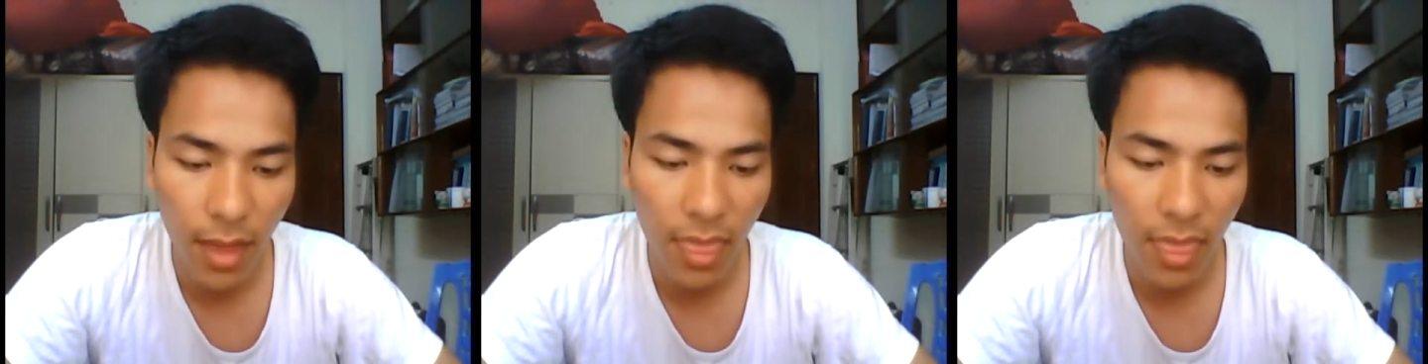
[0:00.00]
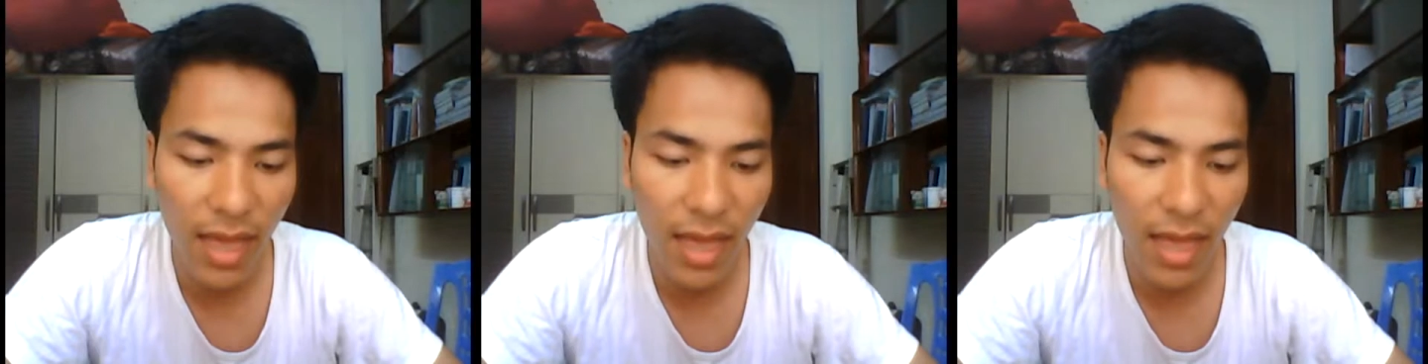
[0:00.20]

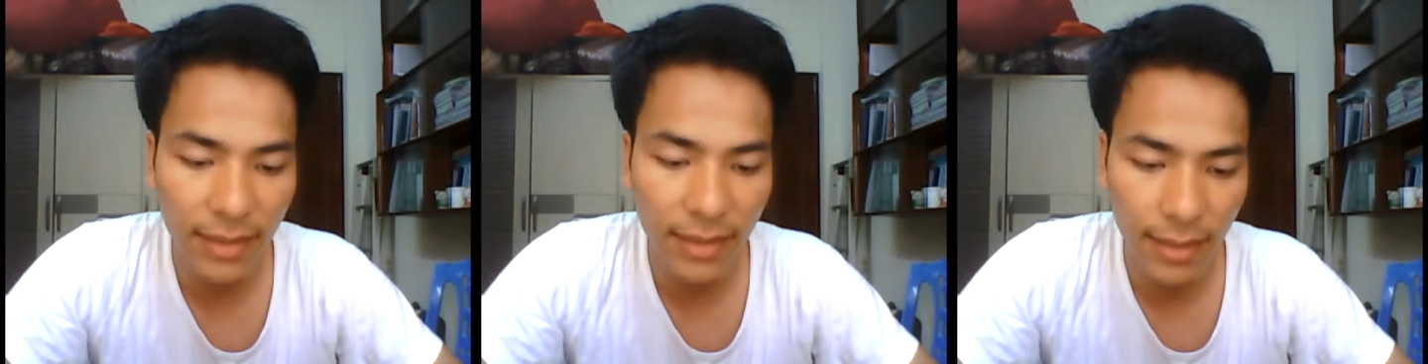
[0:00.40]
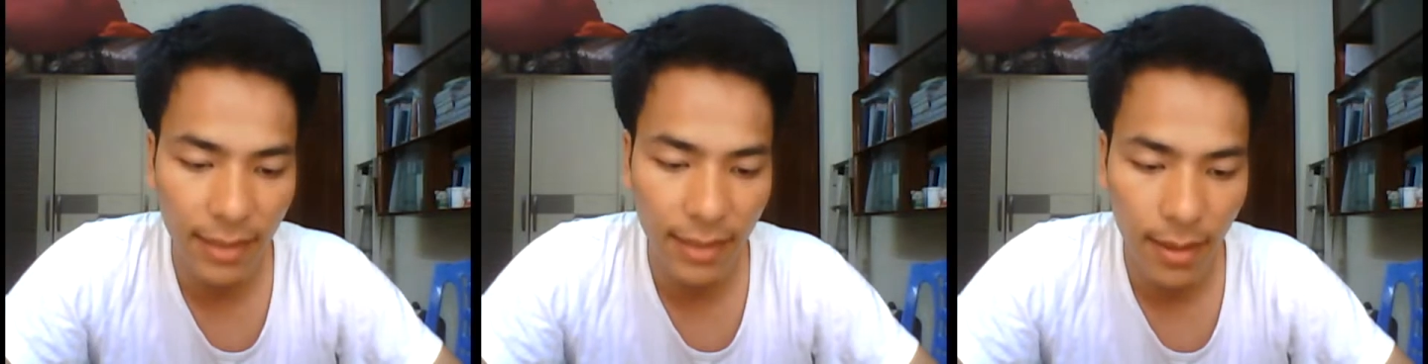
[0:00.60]

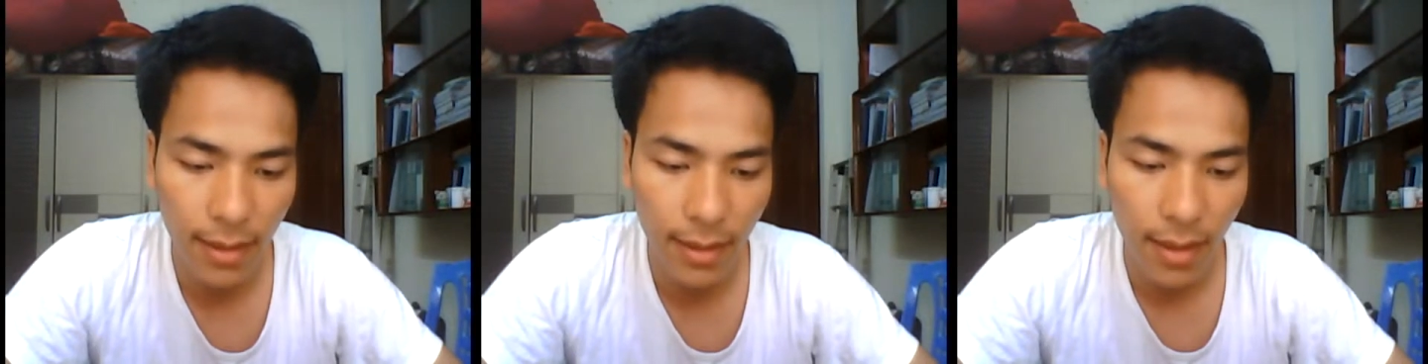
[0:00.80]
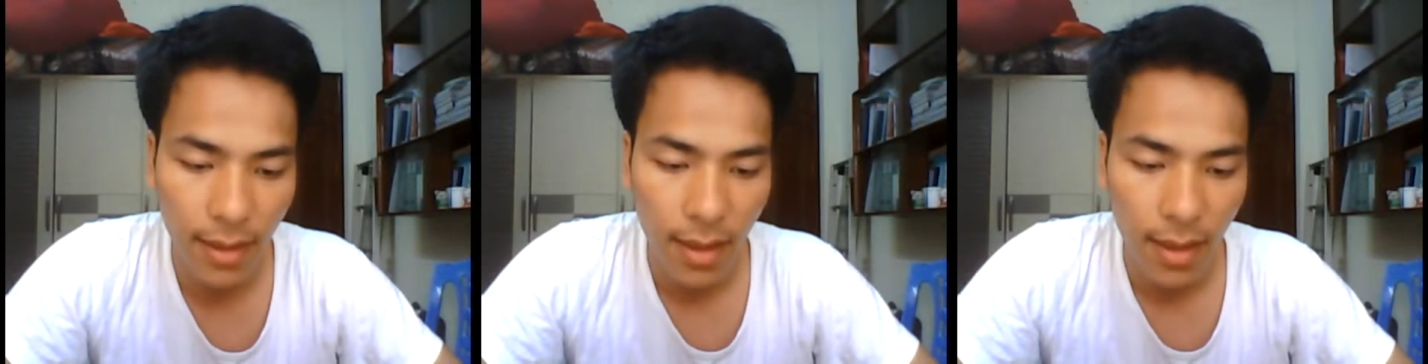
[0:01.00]
that
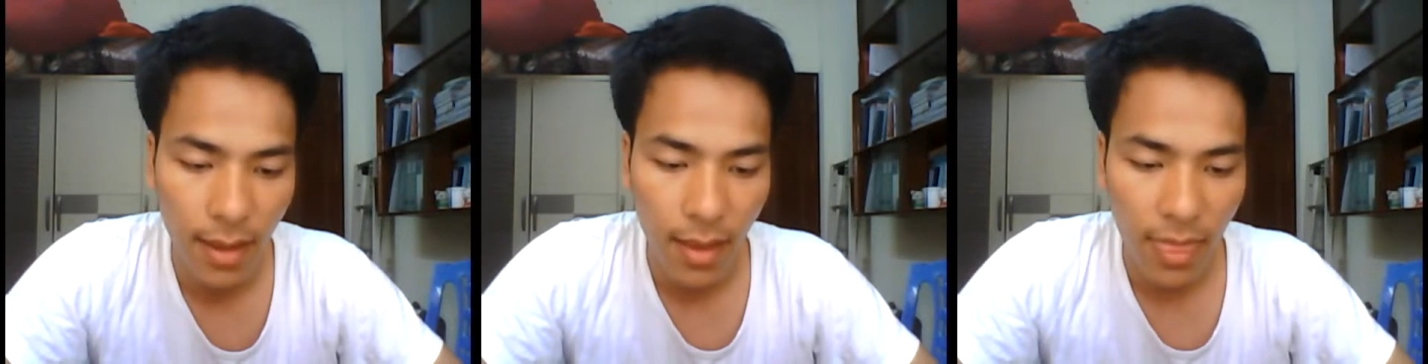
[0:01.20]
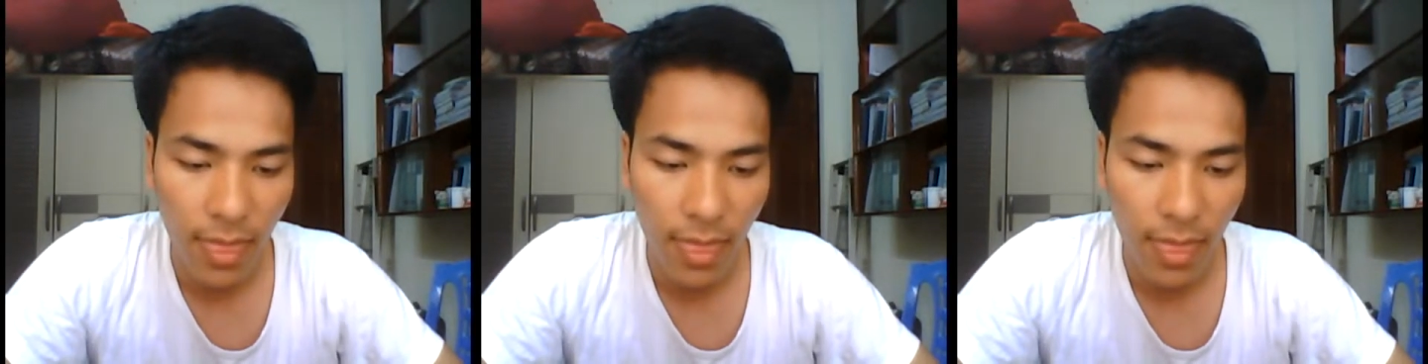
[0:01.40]

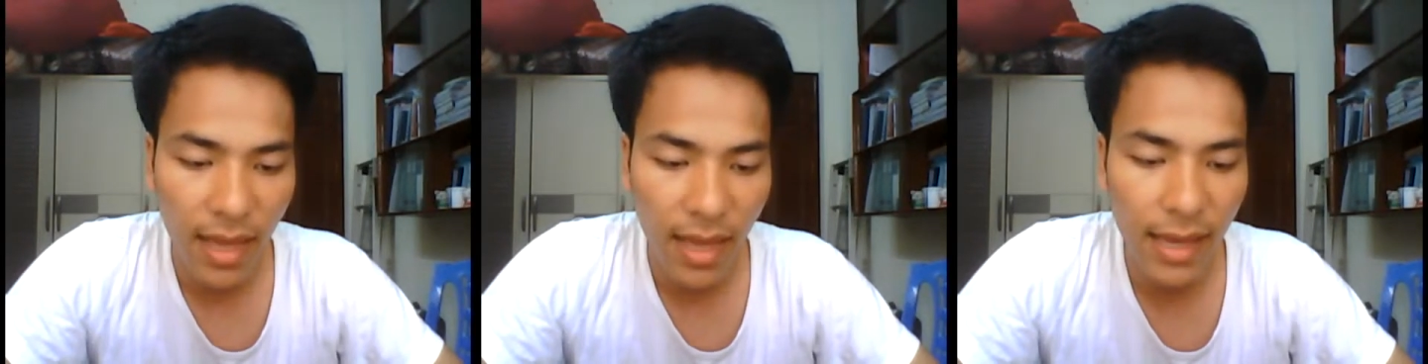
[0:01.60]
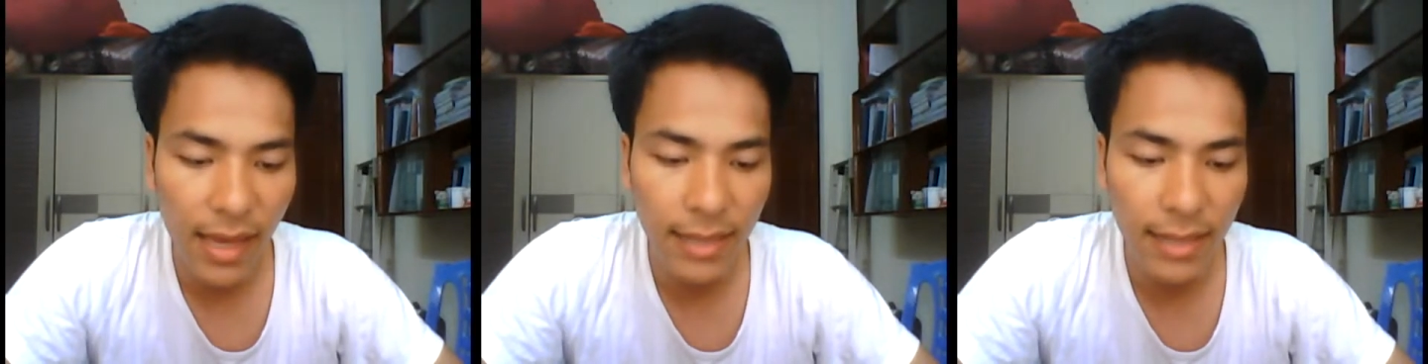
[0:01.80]

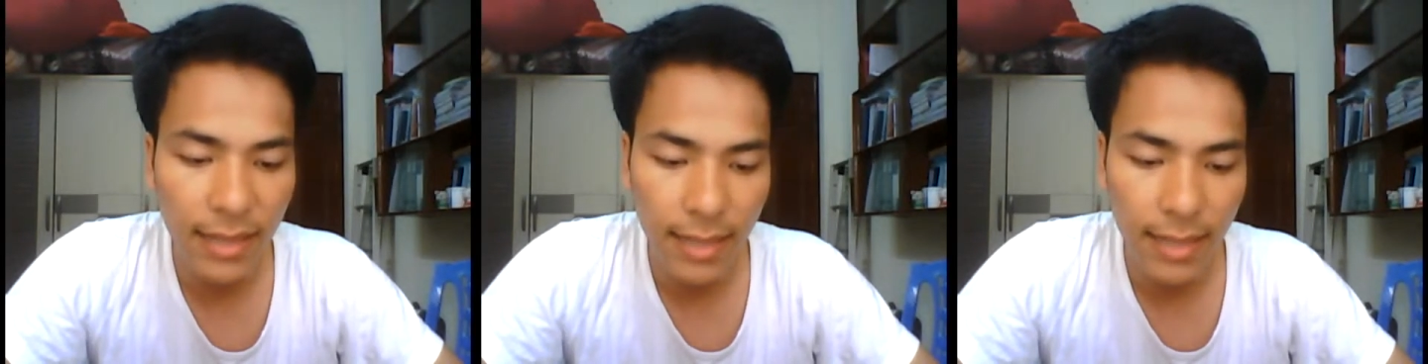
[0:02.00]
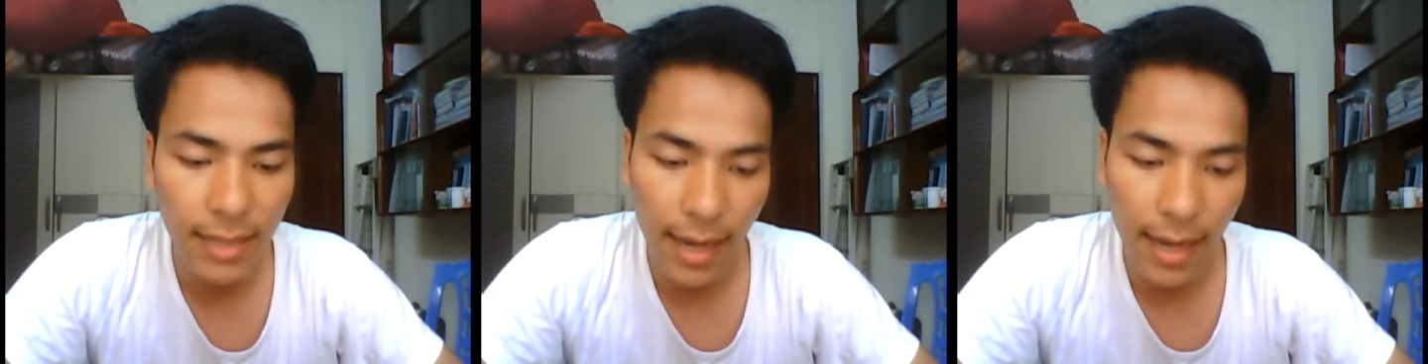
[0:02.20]
day
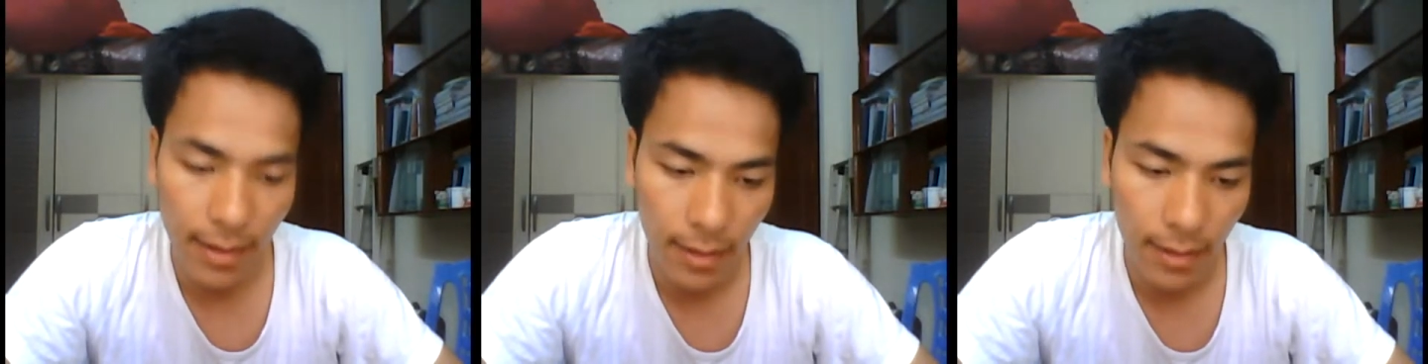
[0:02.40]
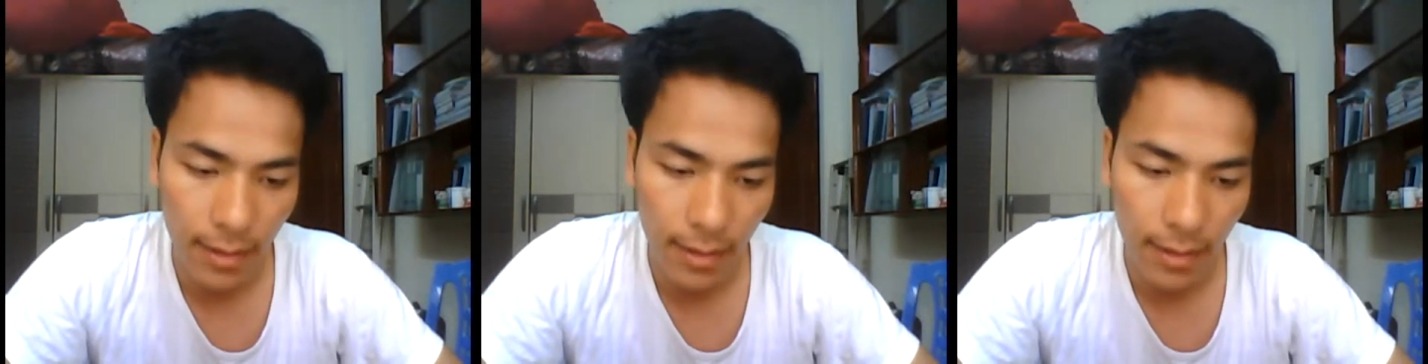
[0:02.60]
instead.